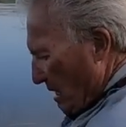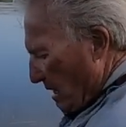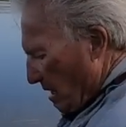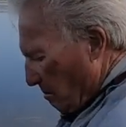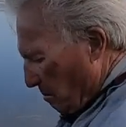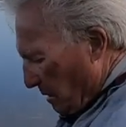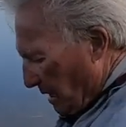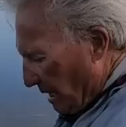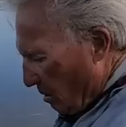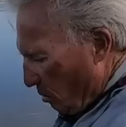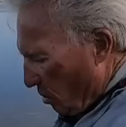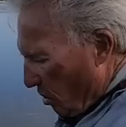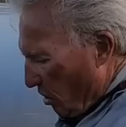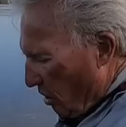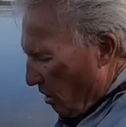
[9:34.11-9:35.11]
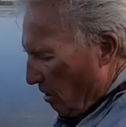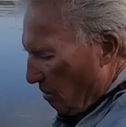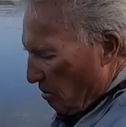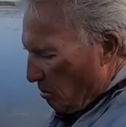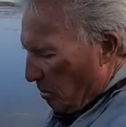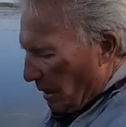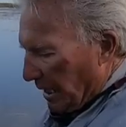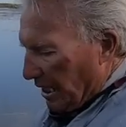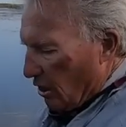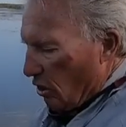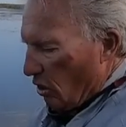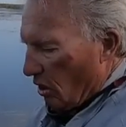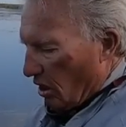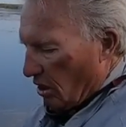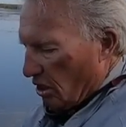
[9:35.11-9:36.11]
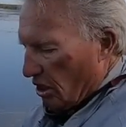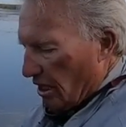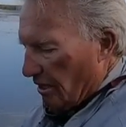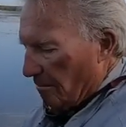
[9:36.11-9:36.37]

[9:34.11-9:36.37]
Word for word: Got plenty of worms. Plenty of hooks.